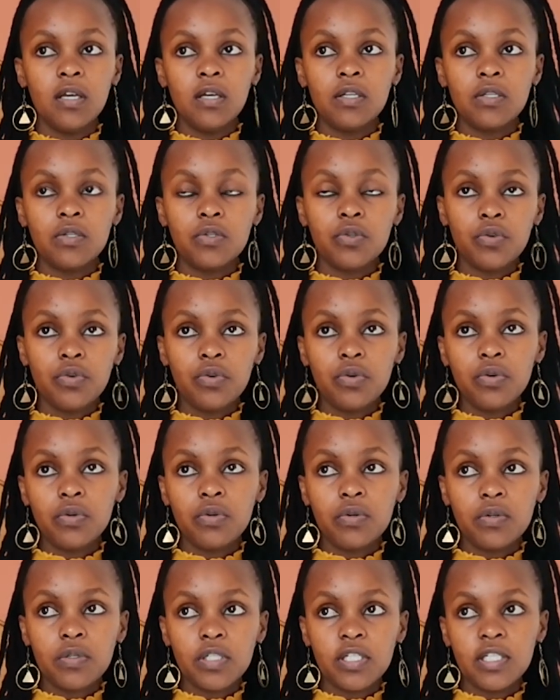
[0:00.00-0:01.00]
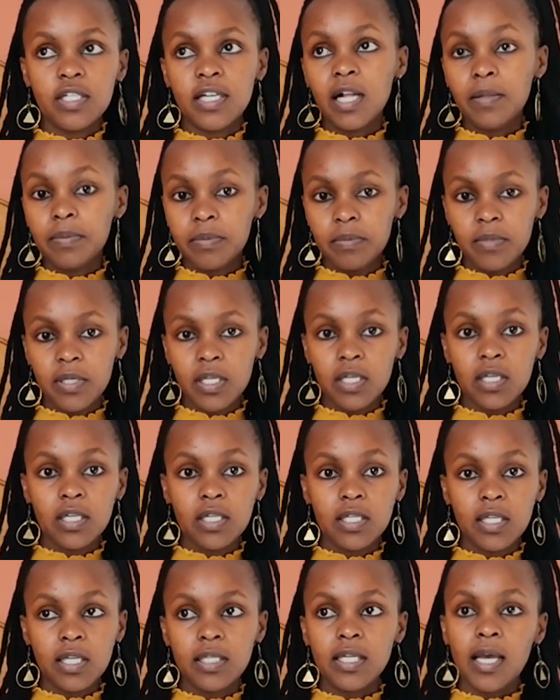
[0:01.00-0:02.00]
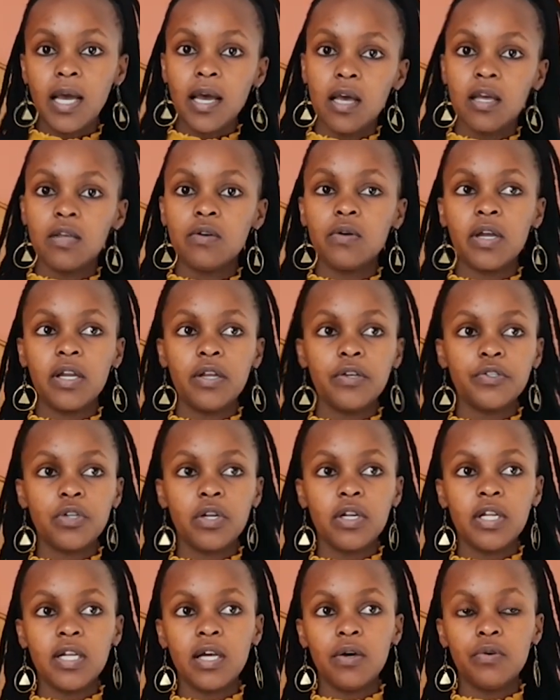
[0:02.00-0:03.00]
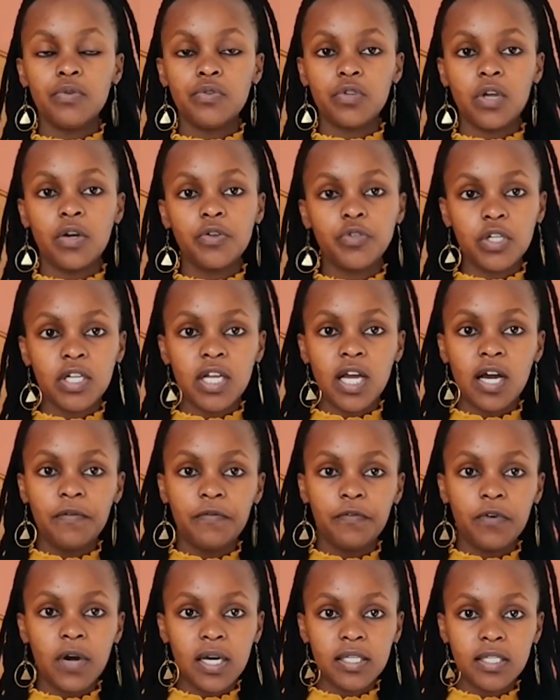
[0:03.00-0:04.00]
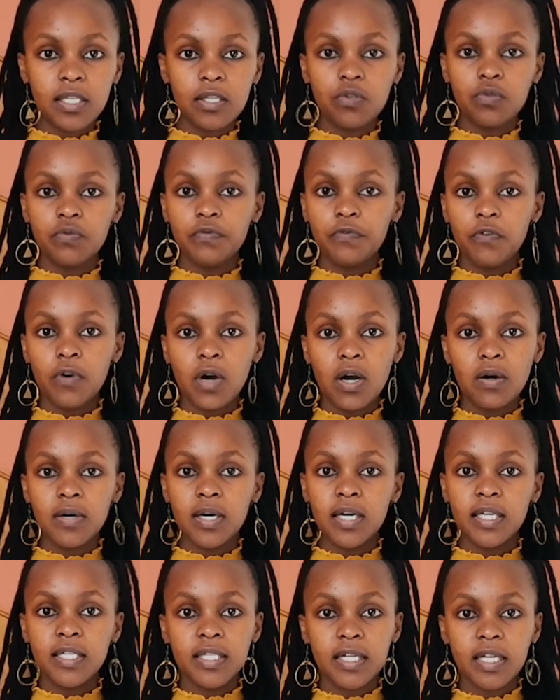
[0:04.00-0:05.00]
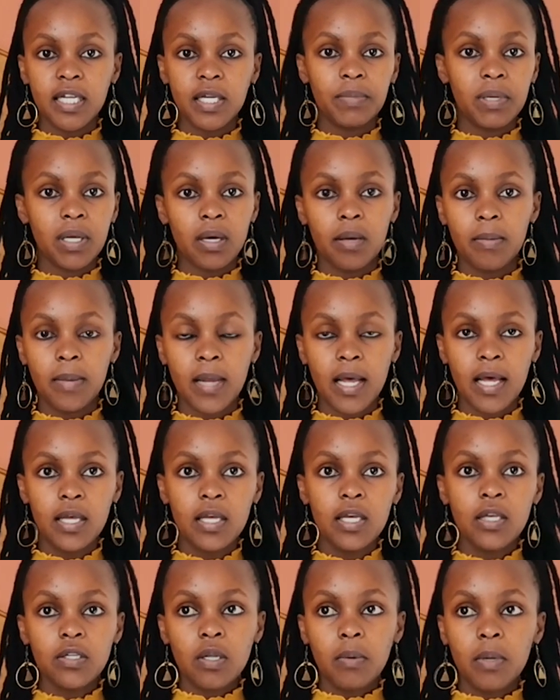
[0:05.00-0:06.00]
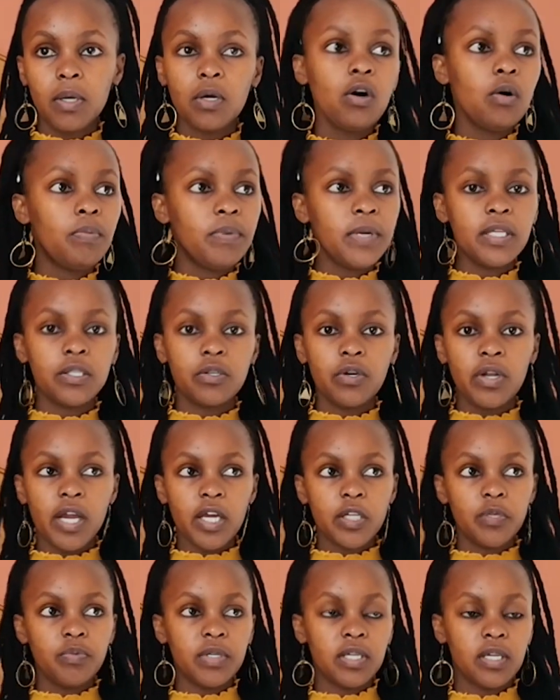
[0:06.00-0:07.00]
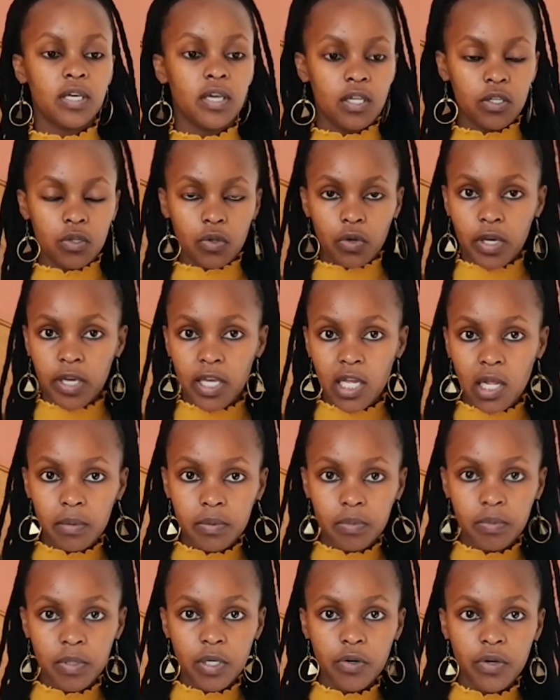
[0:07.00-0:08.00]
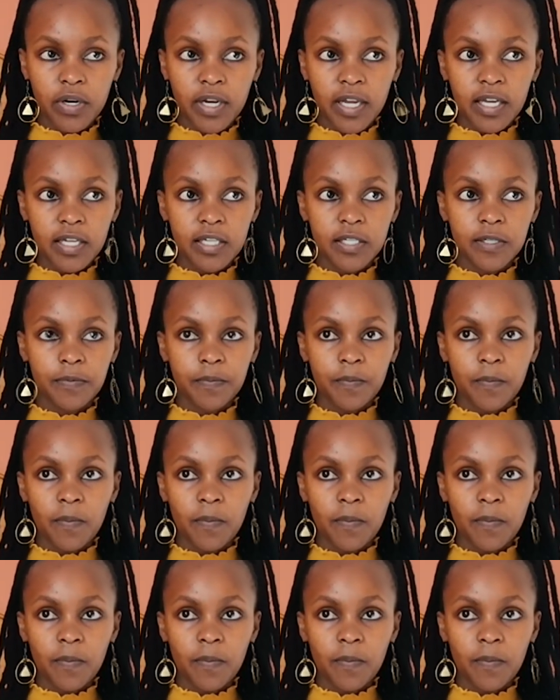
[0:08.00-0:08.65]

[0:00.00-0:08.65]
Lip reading: So she helps me. He says, yeah, you actually have access to 4-hour internet, blah, blah. So I'm like, oh, please connect me. So he helps me connect.